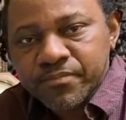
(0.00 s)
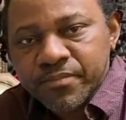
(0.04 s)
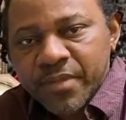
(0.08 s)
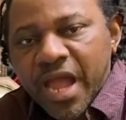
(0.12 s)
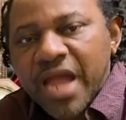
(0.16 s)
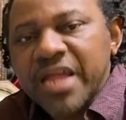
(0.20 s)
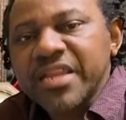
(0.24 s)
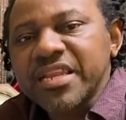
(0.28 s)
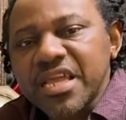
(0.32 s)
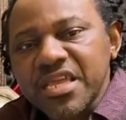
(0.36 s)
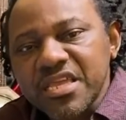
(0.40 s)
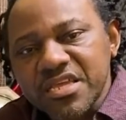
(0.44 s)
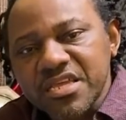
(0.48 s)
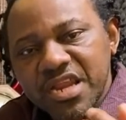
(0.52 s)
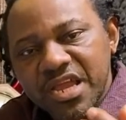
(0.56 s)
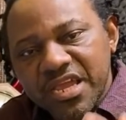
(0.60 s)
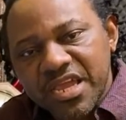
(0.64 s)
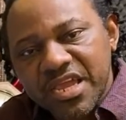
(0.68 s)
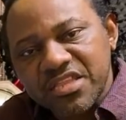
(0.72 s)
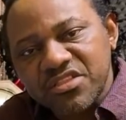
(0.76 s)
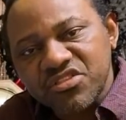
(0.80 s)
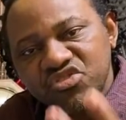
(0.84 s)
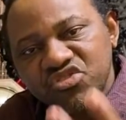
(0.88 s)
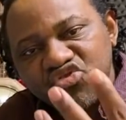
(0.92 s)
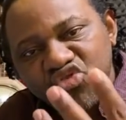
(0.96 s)
And then you
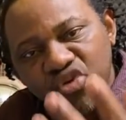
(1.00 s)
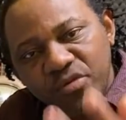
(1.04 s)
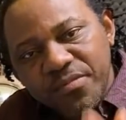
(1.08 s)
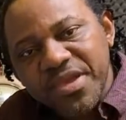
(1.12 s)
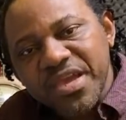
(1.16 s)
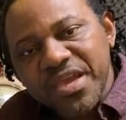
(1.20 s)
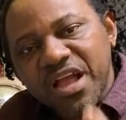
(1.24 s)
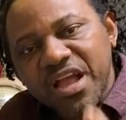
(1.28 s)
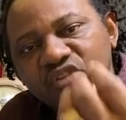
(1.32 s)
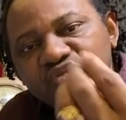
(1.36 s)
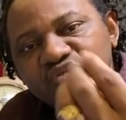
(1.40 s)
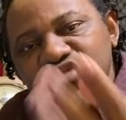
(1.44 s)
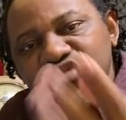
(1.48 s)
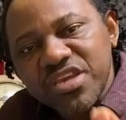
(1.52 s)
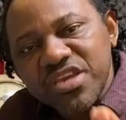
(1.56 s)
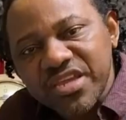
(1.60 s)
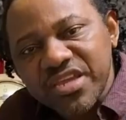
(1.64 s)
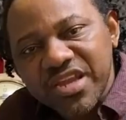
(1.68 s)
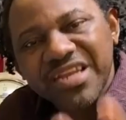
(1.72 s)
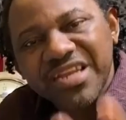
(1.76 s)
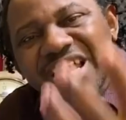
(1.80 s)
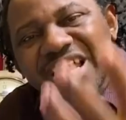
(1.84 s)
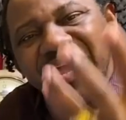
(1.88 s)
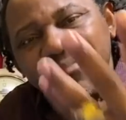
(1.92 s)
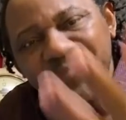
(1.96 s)
get Jamaica real.
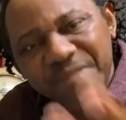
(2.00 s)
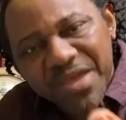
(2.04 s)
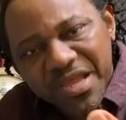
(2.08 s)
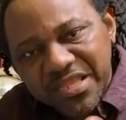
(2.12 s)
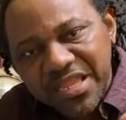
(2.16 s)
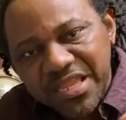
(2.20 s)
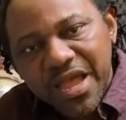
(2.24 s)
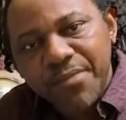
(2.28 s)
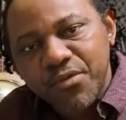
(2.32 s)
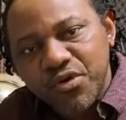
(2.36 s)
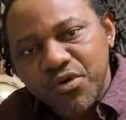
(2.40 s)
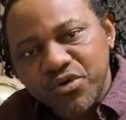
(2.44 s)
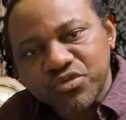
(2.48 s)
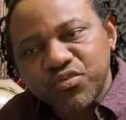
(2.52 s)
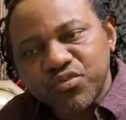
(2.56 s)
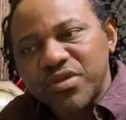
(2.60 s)
And that me I talk about.